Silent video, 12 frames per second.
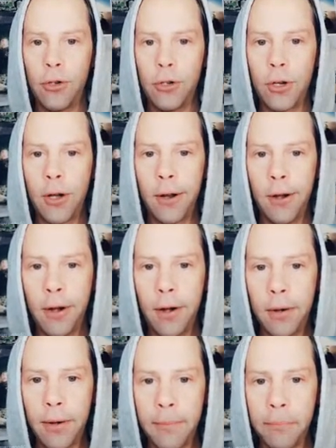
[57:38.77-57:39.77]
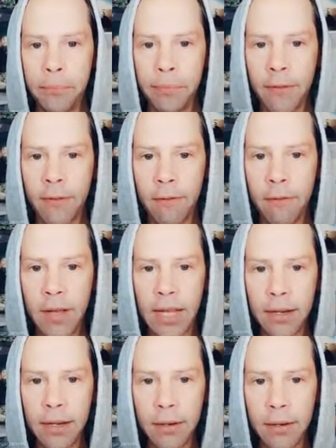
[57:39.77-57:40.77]
hol,
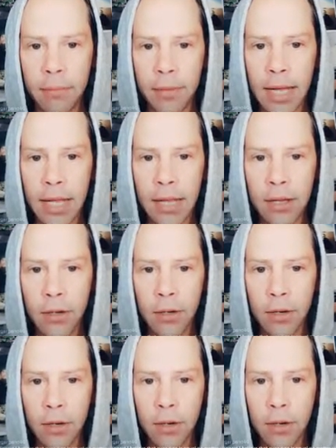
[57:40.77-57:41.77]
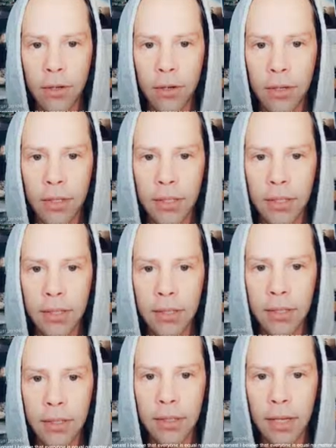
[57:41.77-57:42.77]
van Meyerzag.
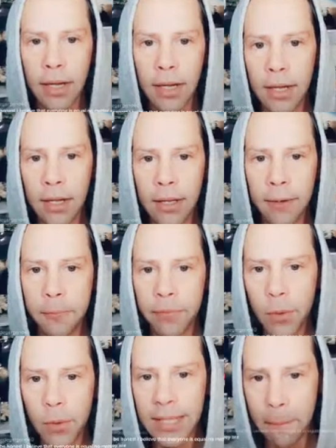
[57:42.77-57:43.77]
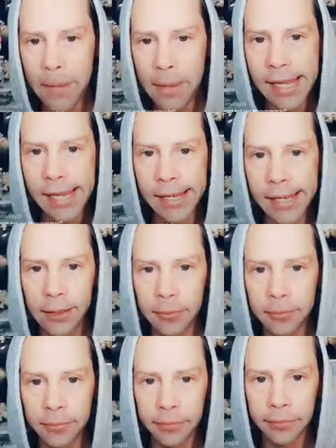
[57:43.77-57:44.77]
What does that mean?